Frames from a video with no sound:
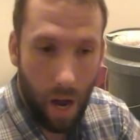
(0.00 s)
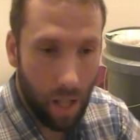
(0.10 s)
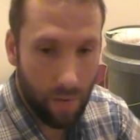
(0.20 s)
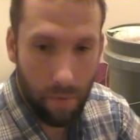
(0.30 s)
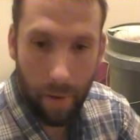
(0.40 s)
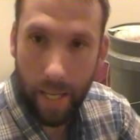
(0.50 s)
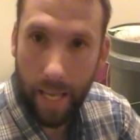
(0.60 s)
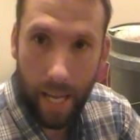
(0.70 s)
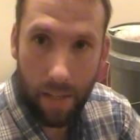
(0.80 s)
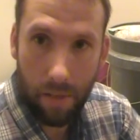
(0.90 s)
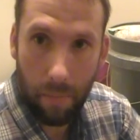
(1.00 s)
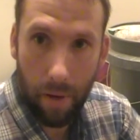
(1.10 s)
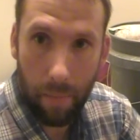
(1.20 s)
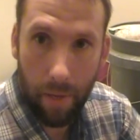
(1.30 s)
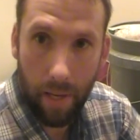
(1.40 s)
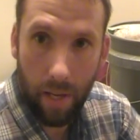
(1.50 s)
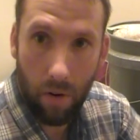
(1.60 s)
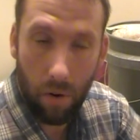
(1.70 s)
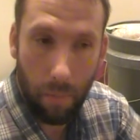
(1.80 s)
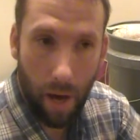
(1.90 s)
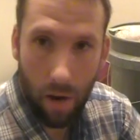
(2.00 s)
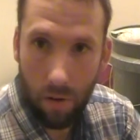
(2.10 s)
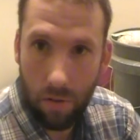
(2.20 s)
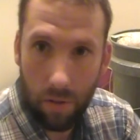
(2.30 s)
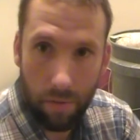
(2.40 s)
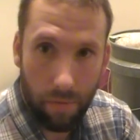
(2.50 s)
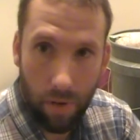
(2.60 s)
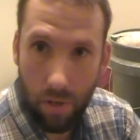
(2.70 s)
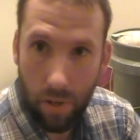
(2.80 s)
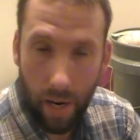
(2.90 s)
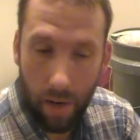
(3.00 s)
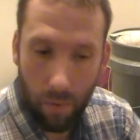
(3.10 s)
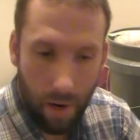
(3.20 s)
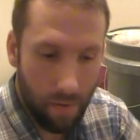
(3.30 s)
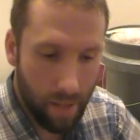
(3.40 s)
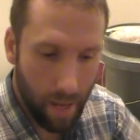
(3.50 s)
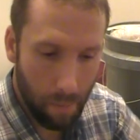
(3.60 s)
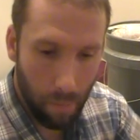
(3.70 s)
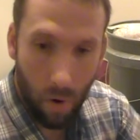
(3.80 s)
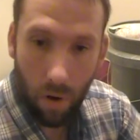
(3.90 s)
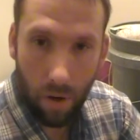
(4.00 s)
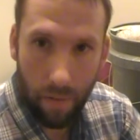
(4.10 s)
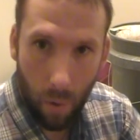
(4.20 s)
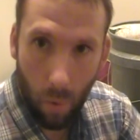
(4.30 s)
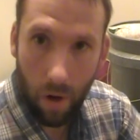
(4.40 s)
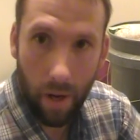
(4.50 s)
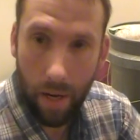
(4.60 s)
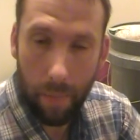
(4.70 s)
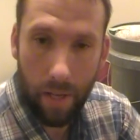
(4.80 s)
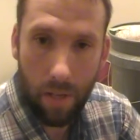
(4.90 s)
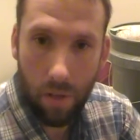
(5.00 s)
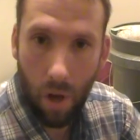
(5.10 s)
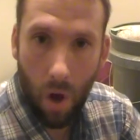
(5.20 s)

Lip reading: however many cans it might be, or bottles and freeze dried, whatever that bulk of that one item is,